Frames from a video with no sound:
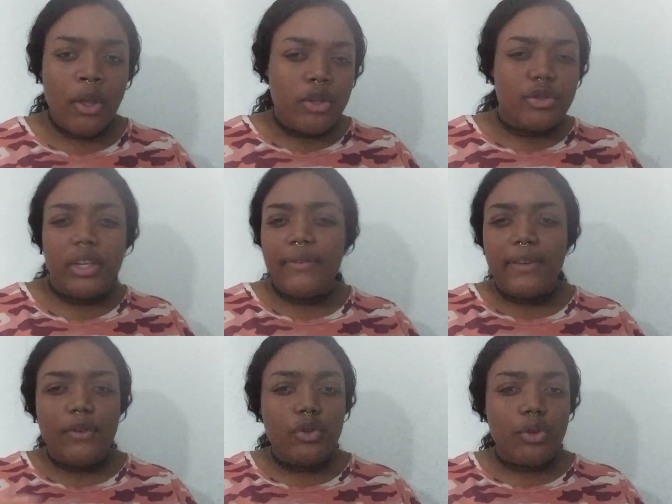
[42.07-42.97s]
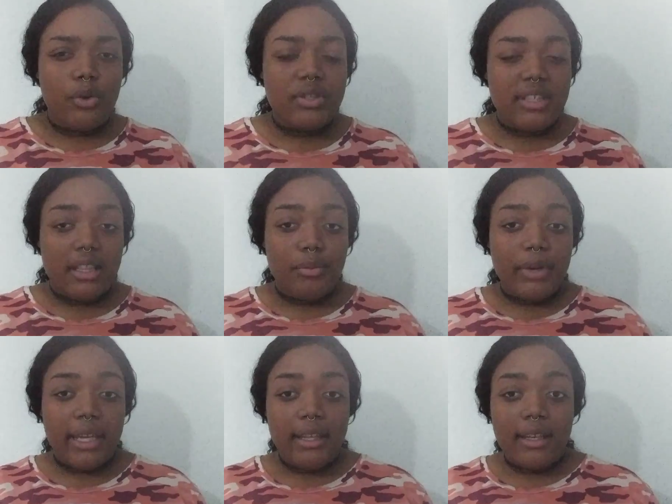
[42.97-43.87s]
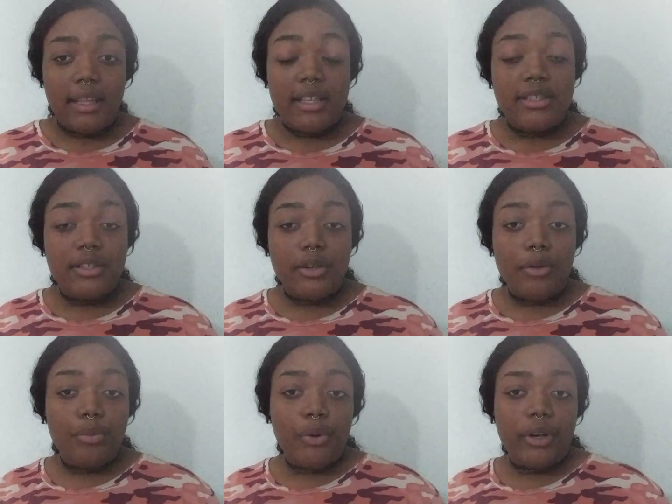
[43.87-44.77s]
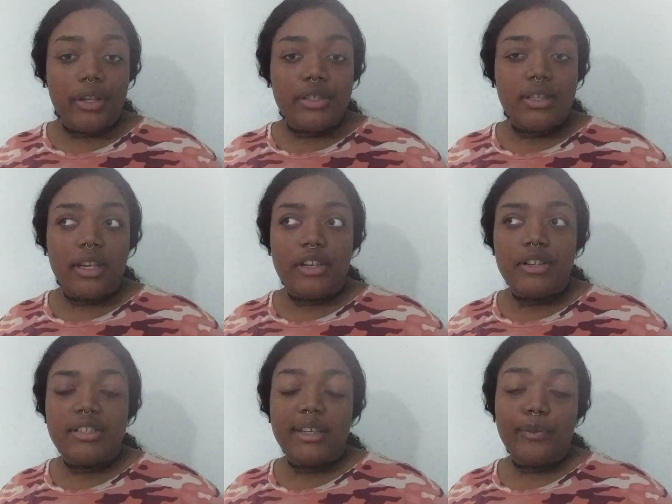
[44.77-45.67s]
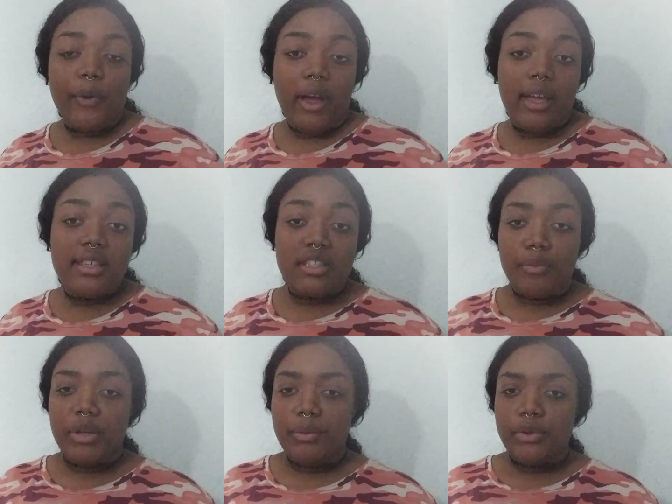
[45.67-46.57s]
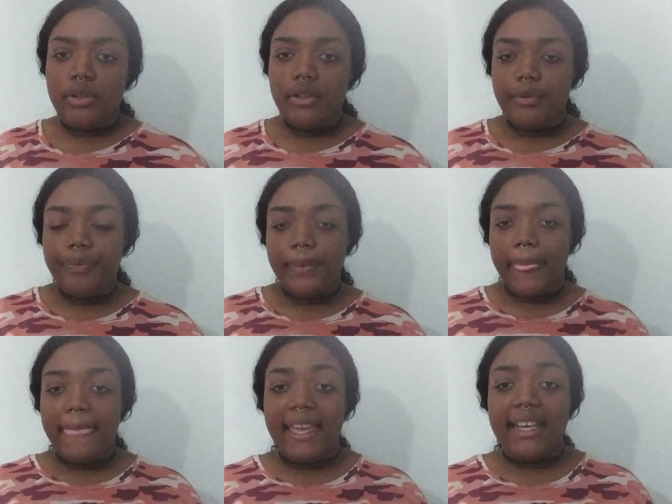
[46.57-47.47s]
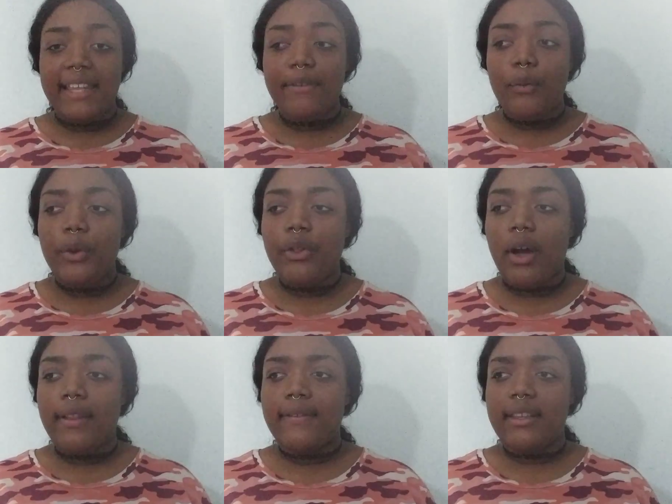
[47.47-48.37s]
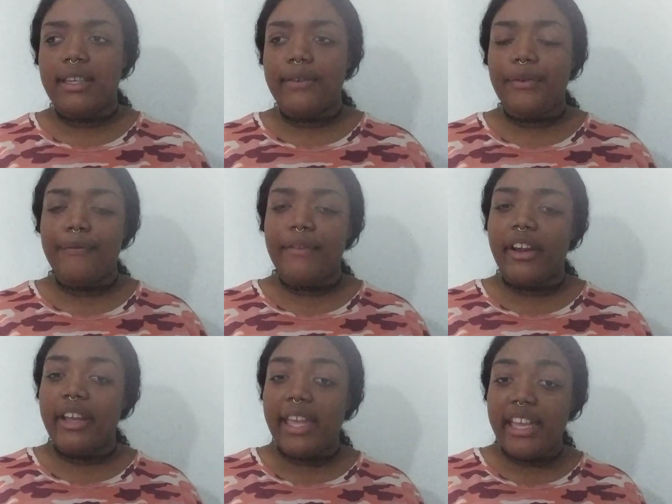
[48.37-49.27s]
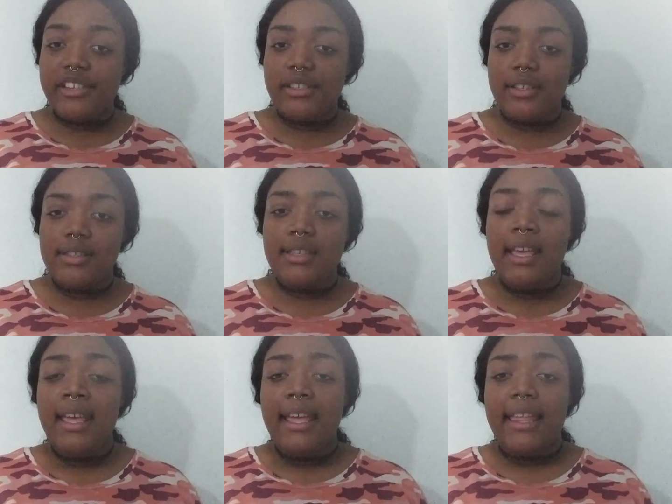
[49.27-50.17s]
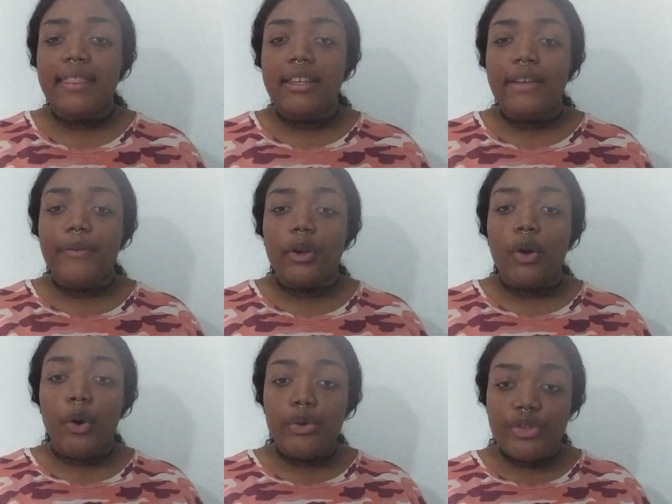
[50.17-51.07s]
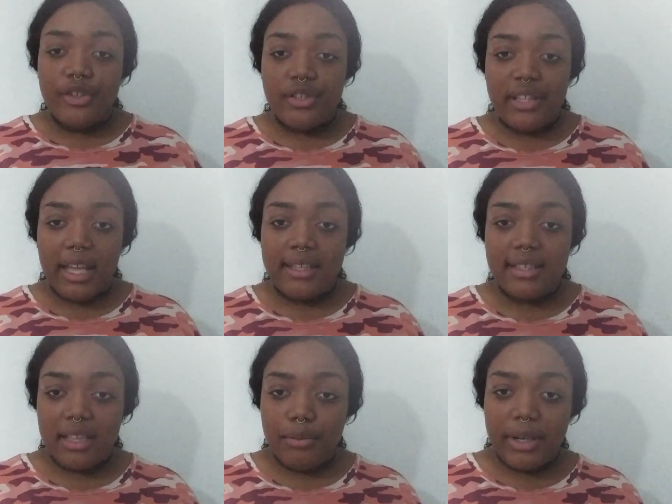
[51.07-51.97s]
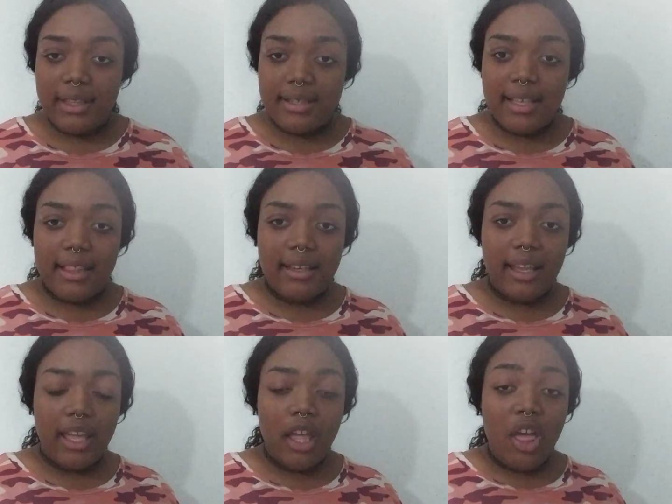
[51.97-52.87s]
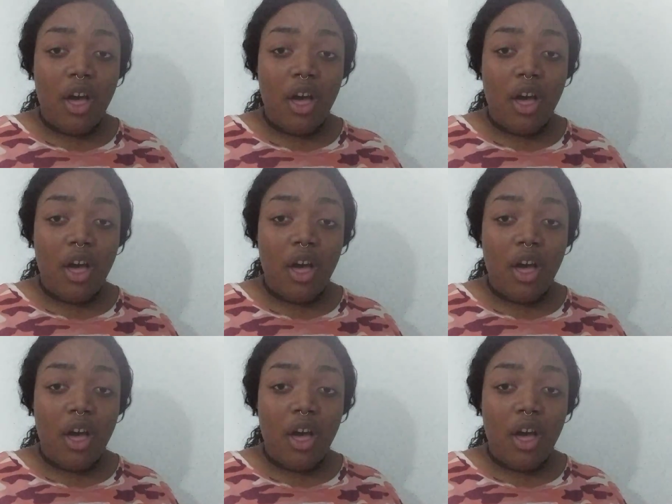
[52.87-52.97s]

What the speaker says: So even if you don't celebrate it, it's still important to understand why some people do. And even with all of the different variations in the different cultures that celebrate this holiday,